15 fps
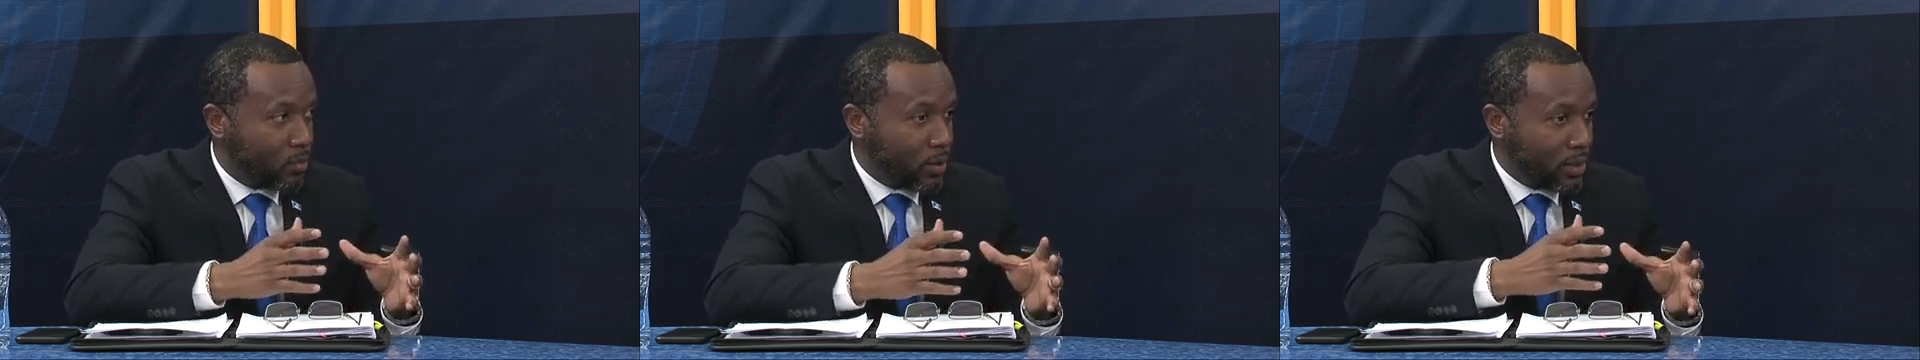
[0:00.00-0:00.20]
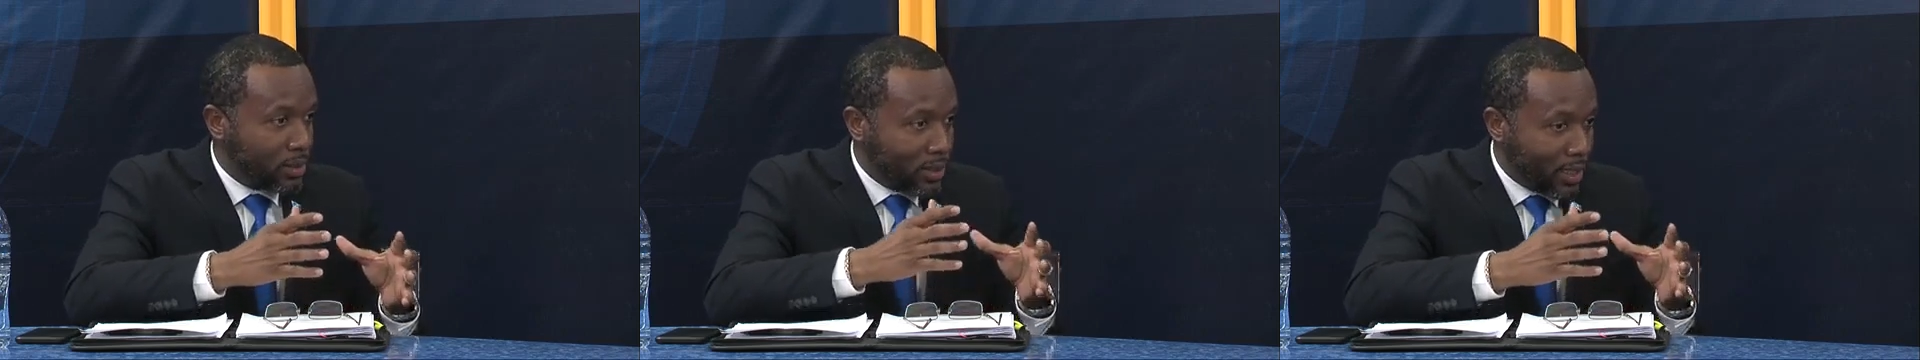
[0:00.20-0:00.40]

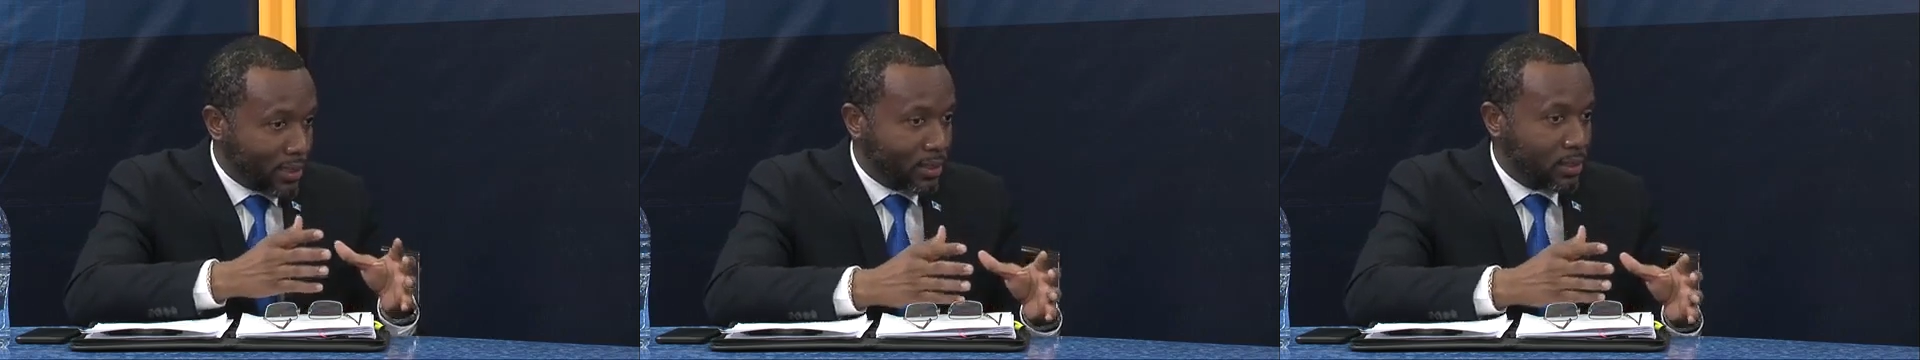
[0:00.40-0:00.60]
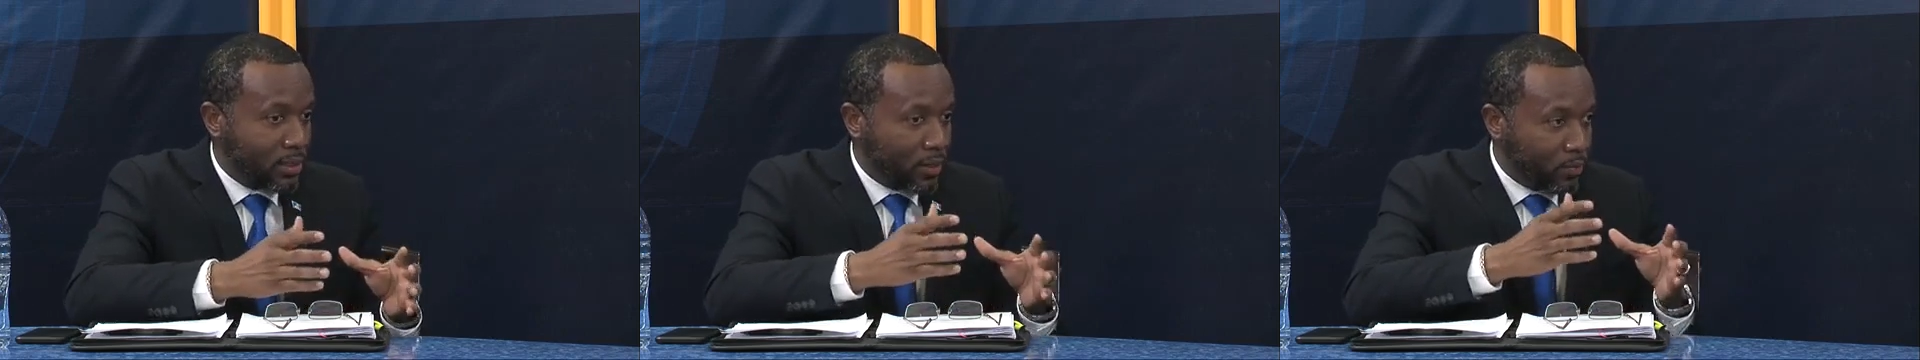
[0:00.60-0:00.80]
we
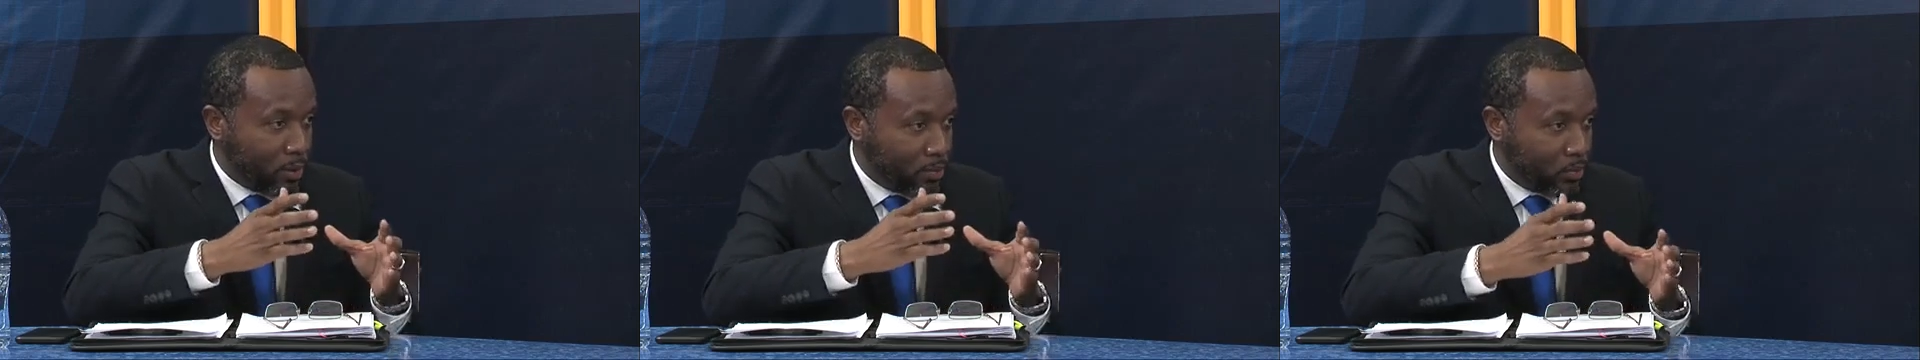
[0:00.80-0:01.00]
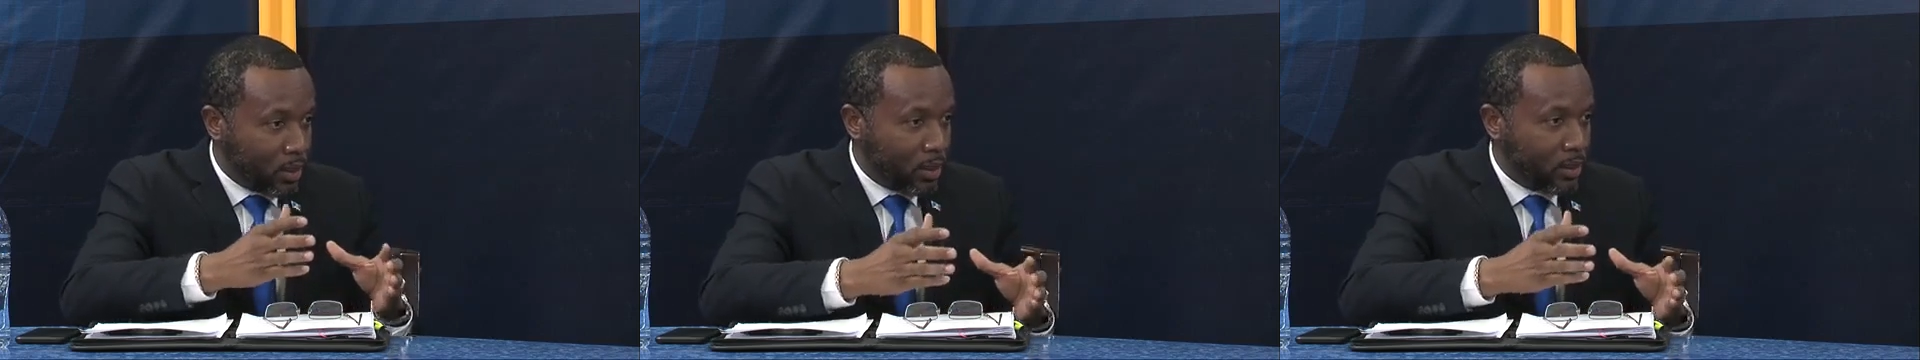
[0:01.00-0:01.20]
sat in
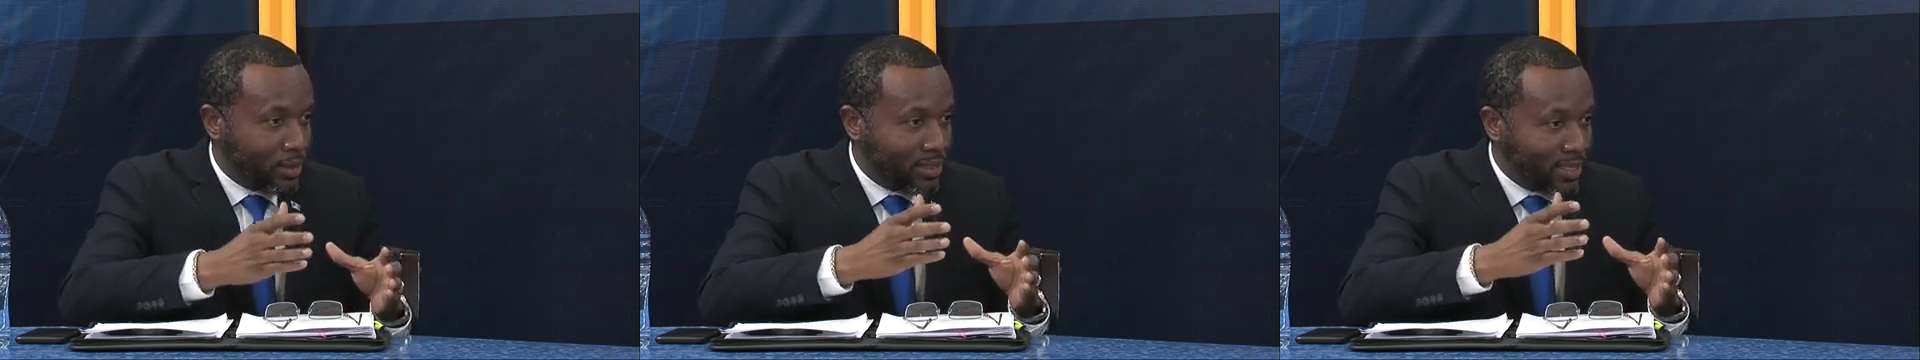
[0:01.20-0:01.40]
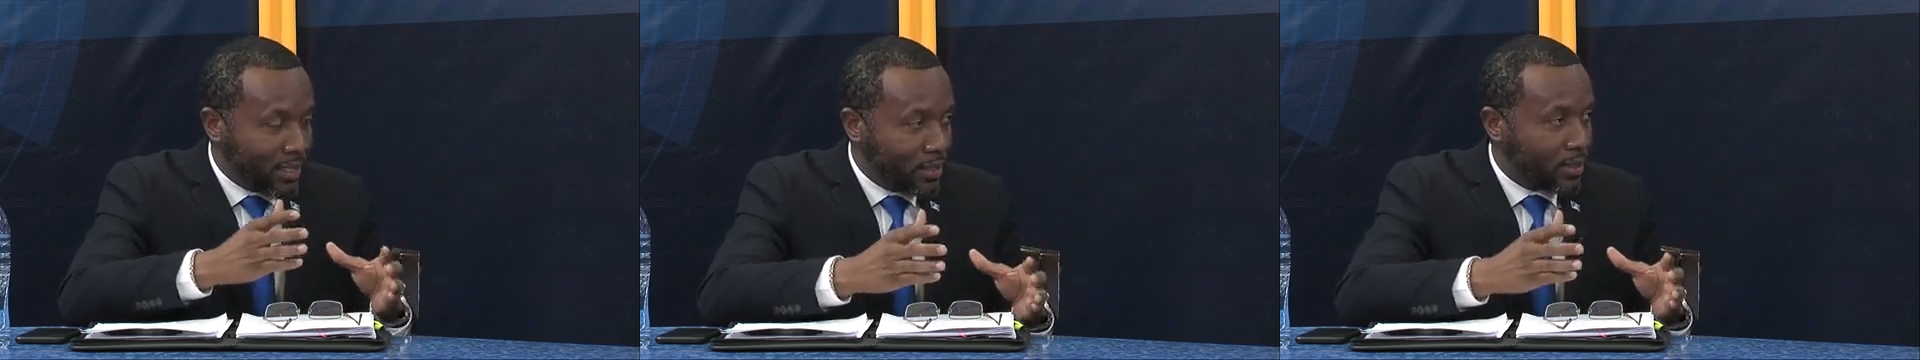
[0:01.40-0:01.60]
and we
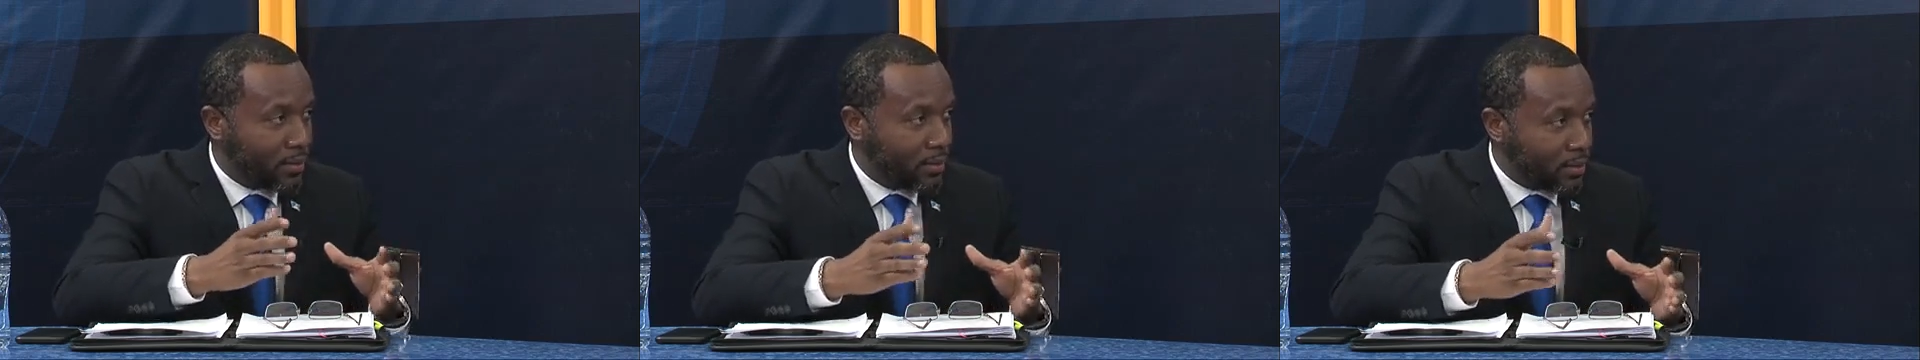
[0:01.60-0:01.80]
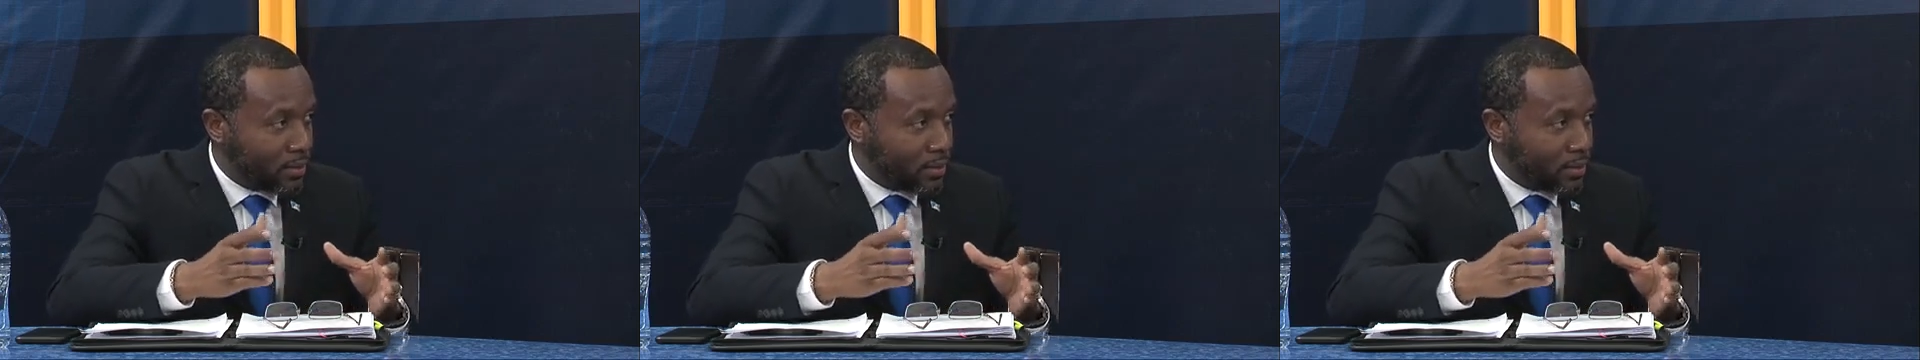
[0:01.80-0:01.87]
tailored